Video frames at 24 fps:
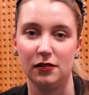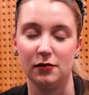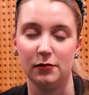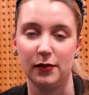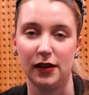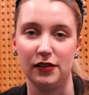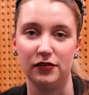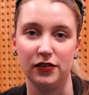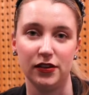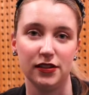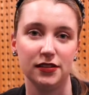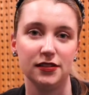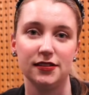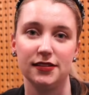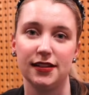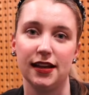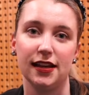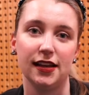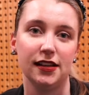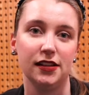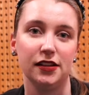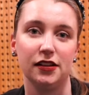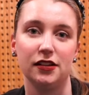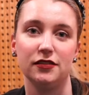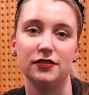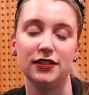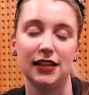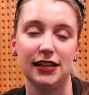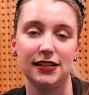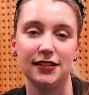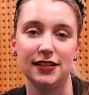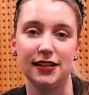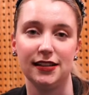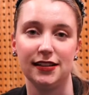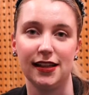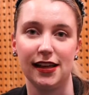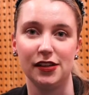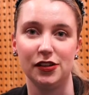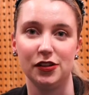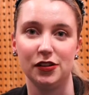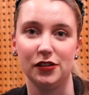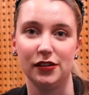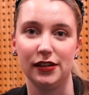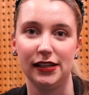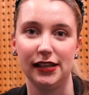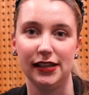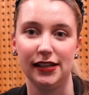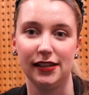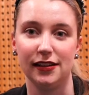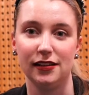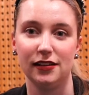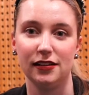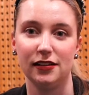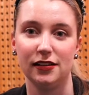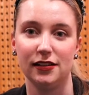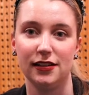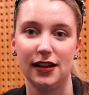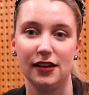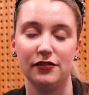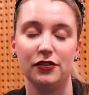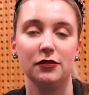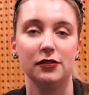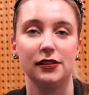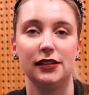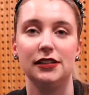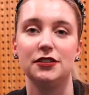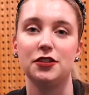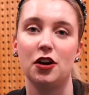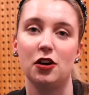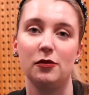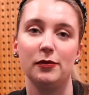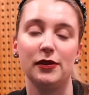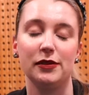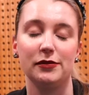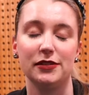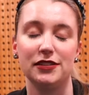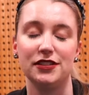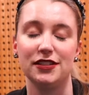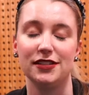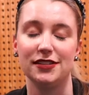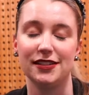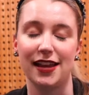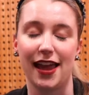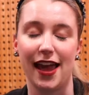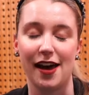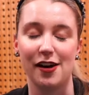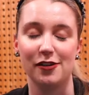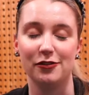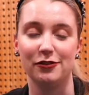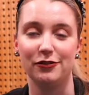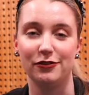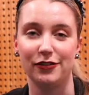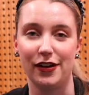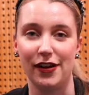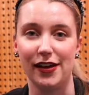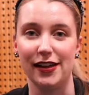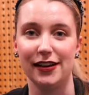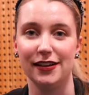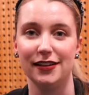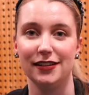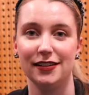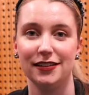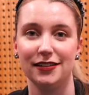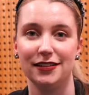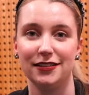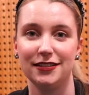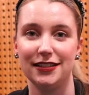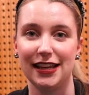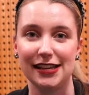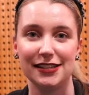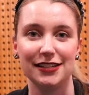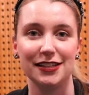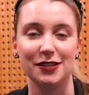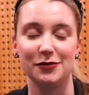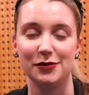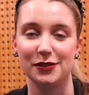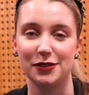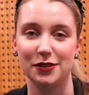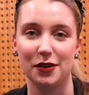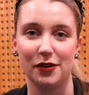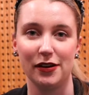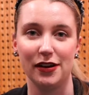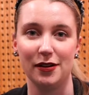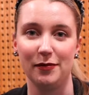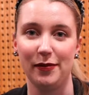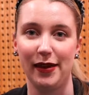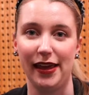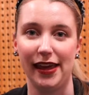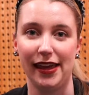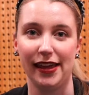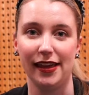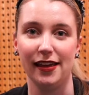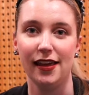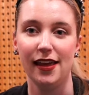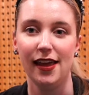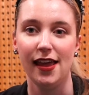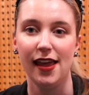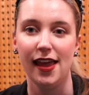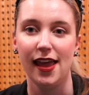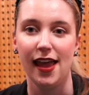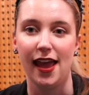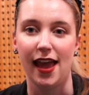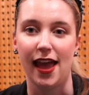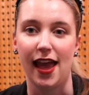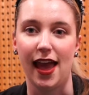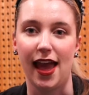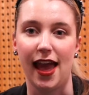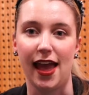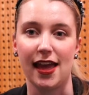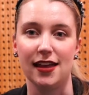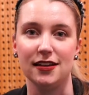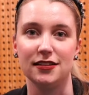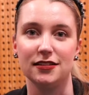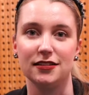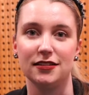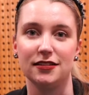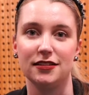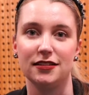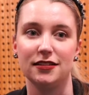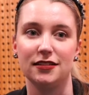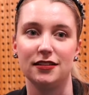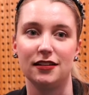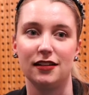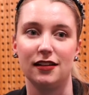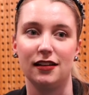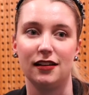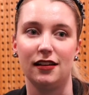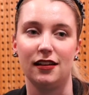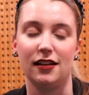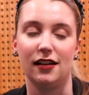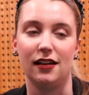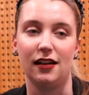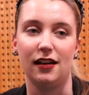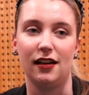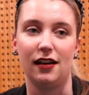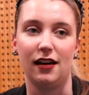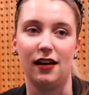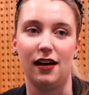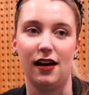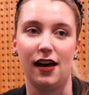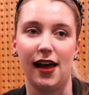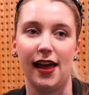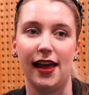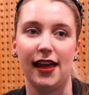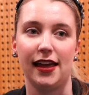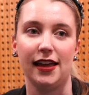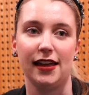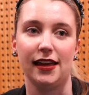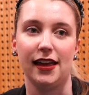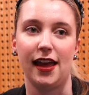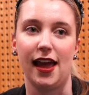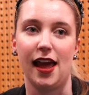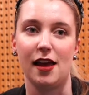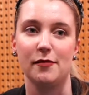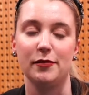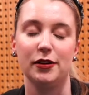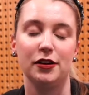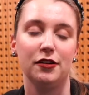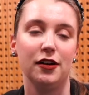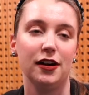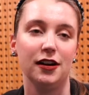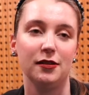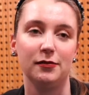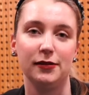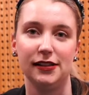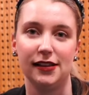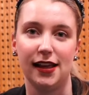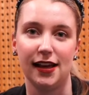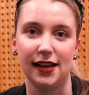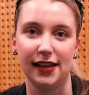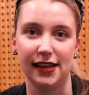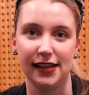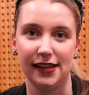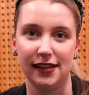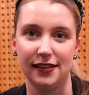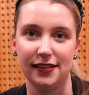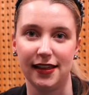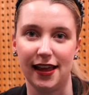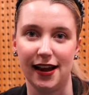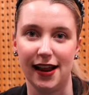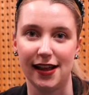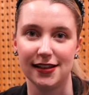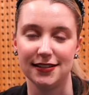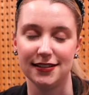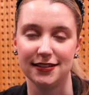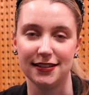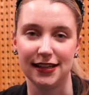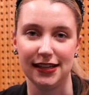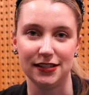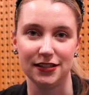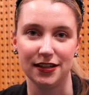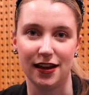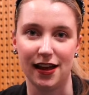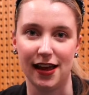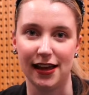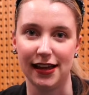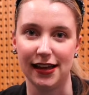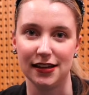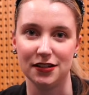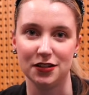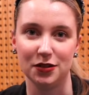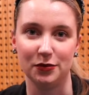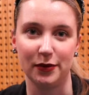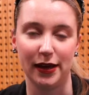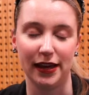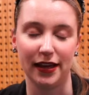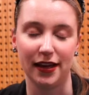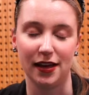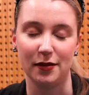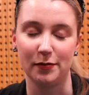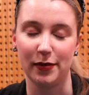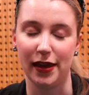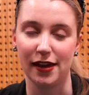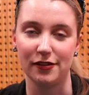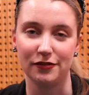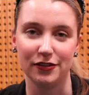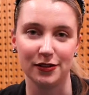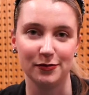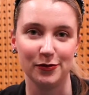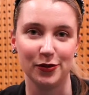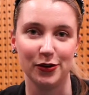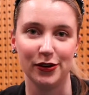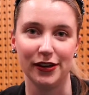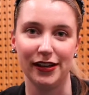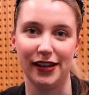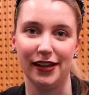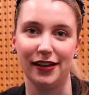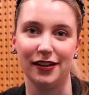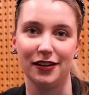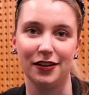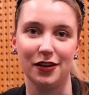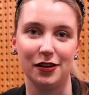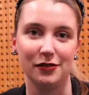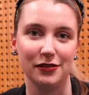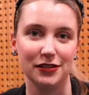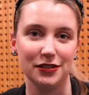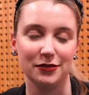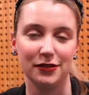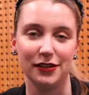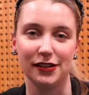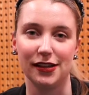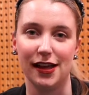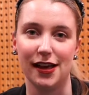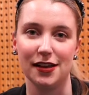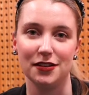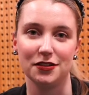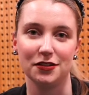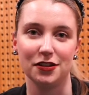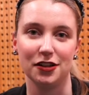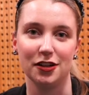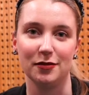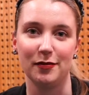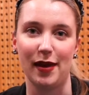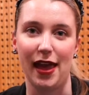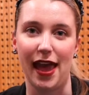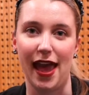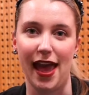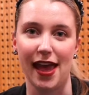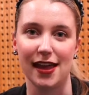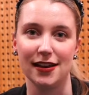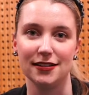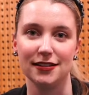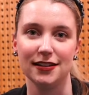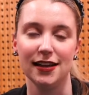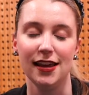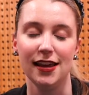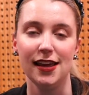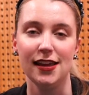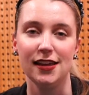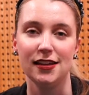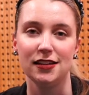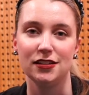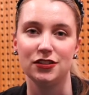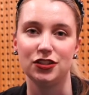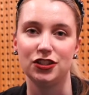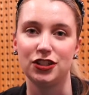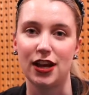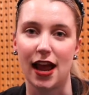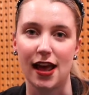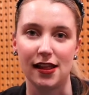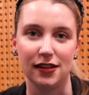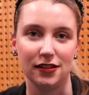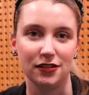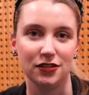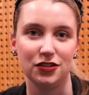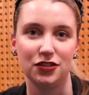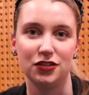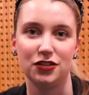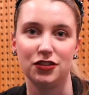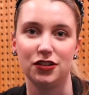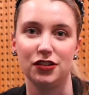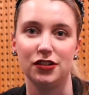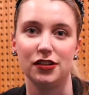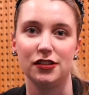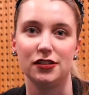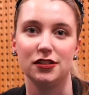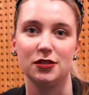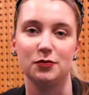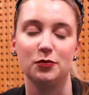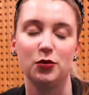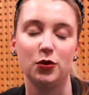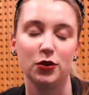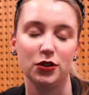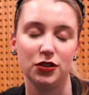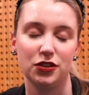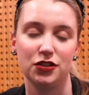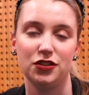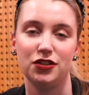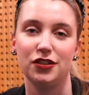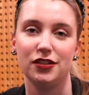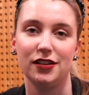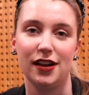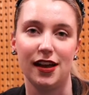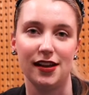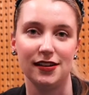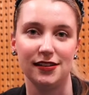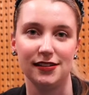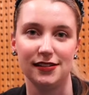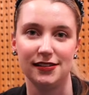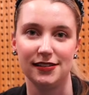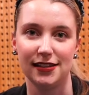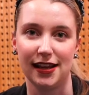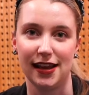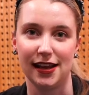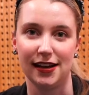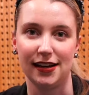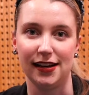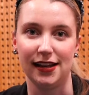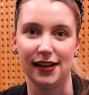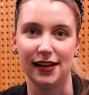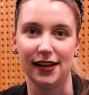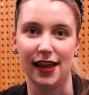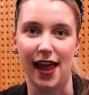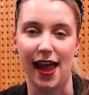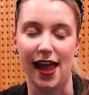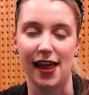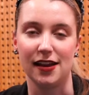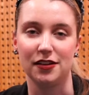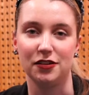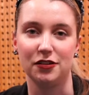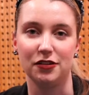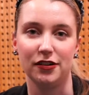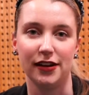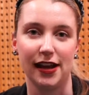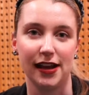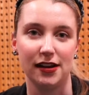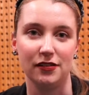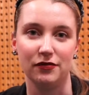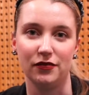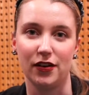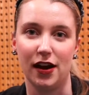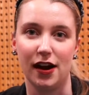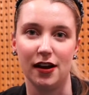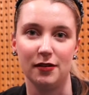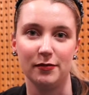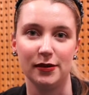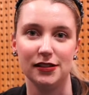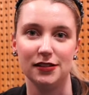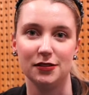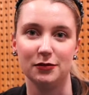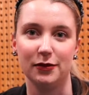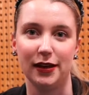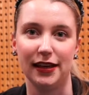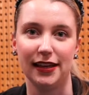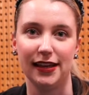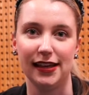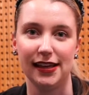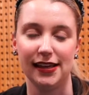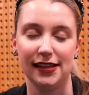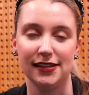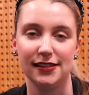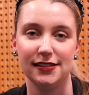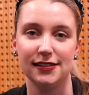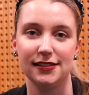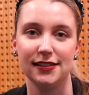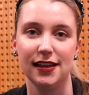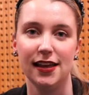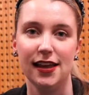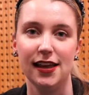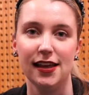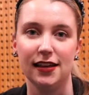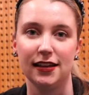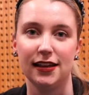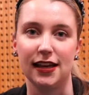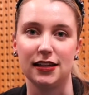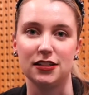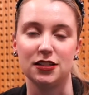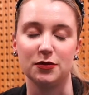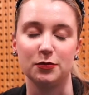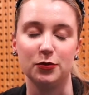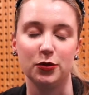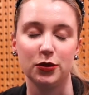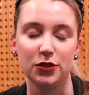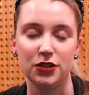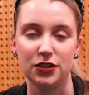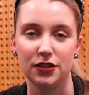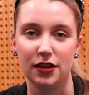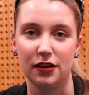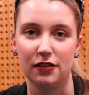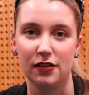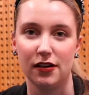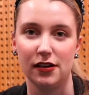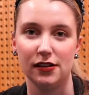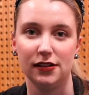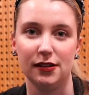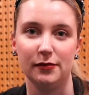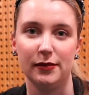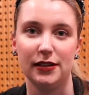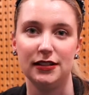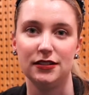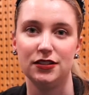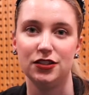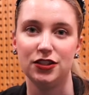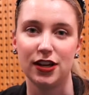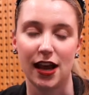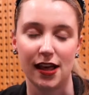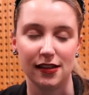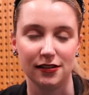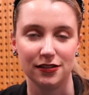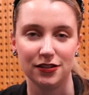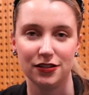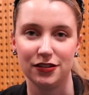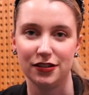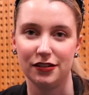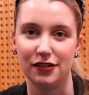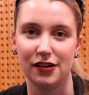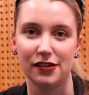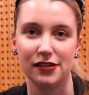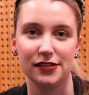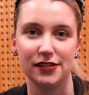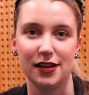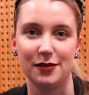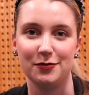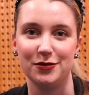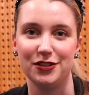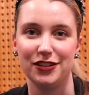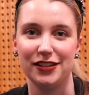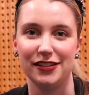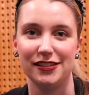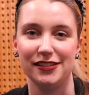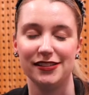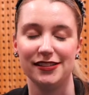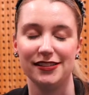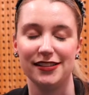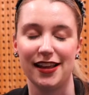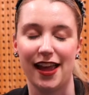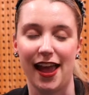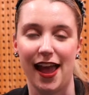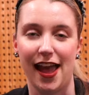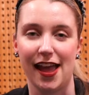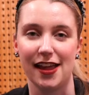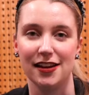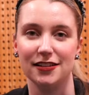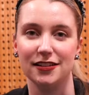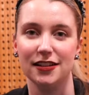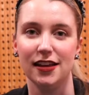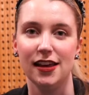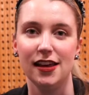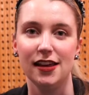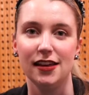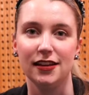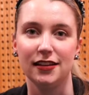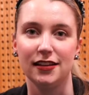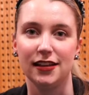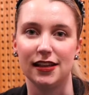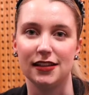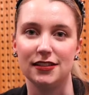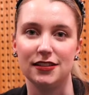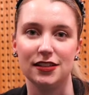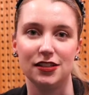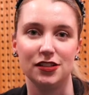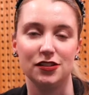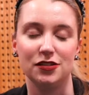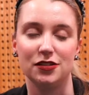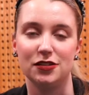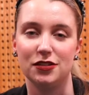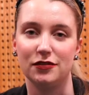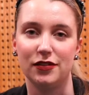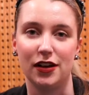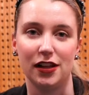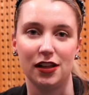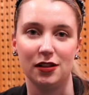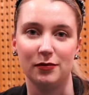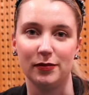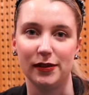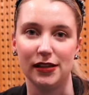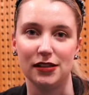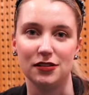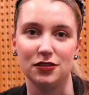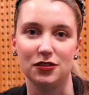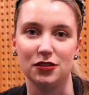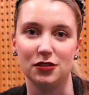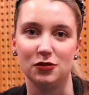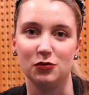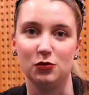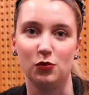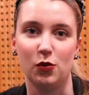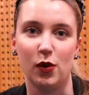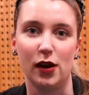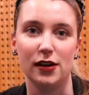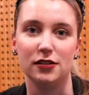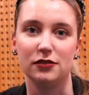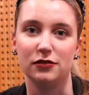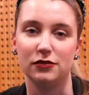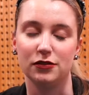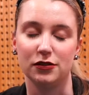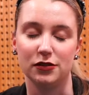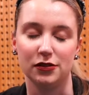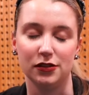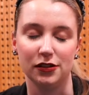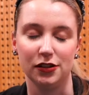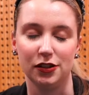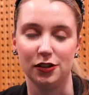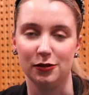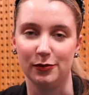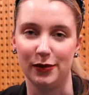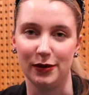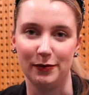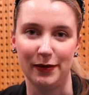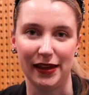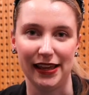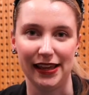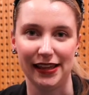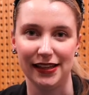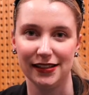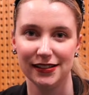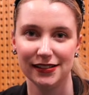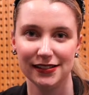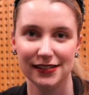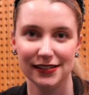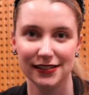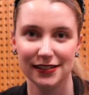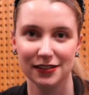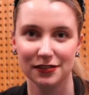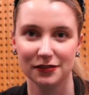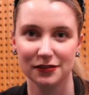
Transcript: my first and second year of teaching that uni never really told me was just how fun teaching was going to be. And I am incredibly lucky that as a teacher, I get to wake up every morning, go into a classroom and challenge students, push student understanding, and create environments where kids get to push their own limits, challenge their own assumptions, and continue to develop into wonderful human beings.